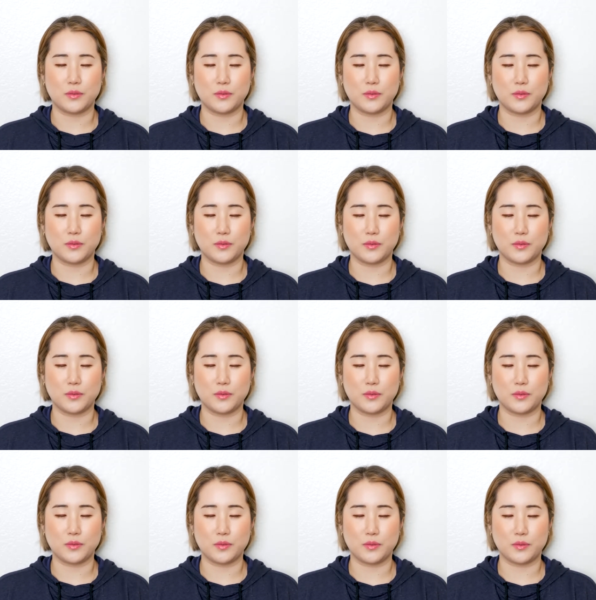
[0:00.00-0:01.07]

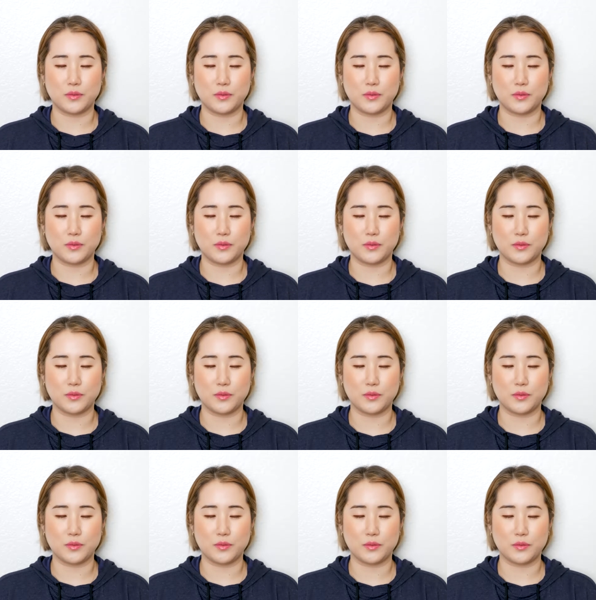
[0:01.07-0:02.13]

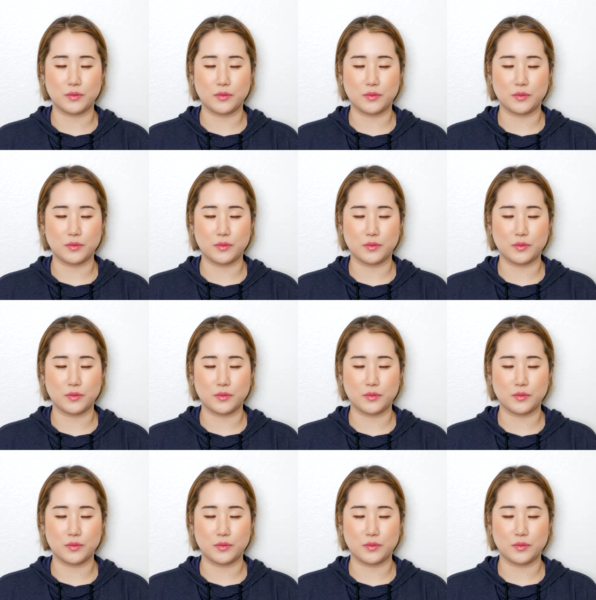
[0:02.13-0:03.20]

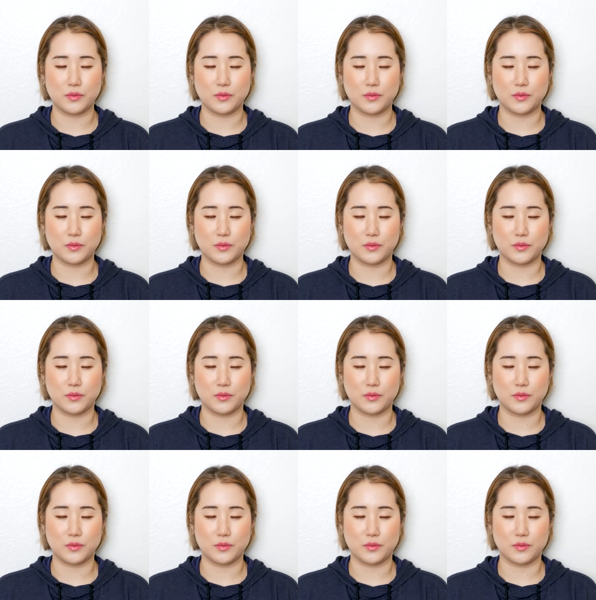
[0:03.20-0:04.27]

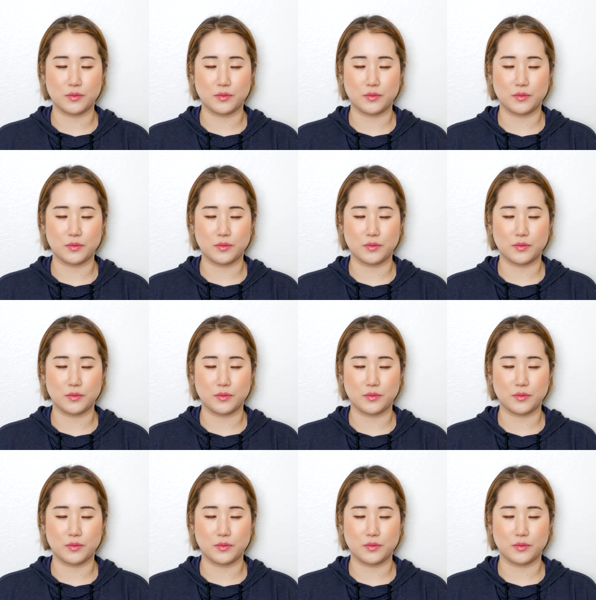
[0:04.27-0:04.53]
Nobody speaks.